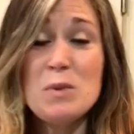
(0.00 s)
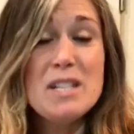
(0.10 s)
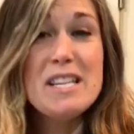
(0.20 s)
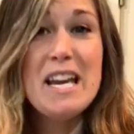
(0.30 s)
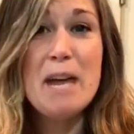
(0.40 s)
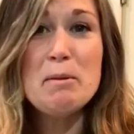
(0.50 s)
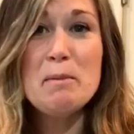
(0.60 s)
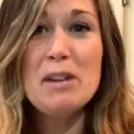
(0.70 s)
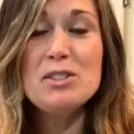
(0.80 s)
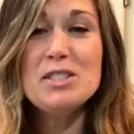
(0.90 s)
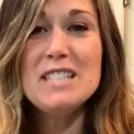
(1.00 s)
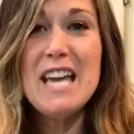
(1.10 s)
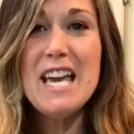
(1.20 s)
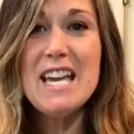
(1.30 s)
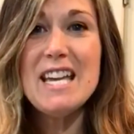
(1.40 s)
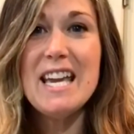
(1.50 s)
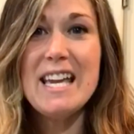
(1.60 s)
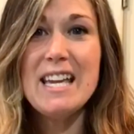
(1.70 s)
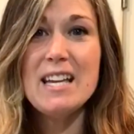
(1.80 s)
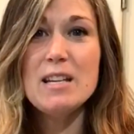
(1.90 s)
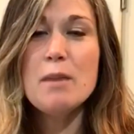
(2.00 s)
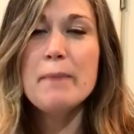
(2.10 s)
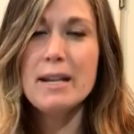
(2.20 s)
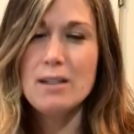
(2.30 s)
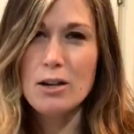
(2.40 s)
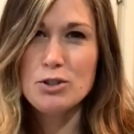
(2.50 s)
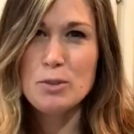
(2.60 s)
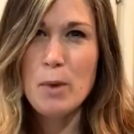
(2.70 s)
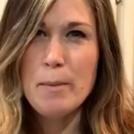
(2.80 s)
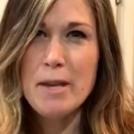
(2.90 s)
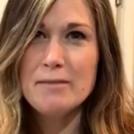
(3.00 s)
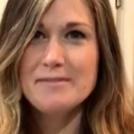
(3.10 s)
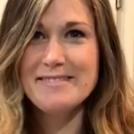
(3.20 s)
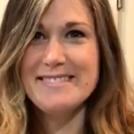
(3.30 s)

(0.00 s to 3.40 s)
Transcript: want to say happy Mother's Day and make a doctor's appointment.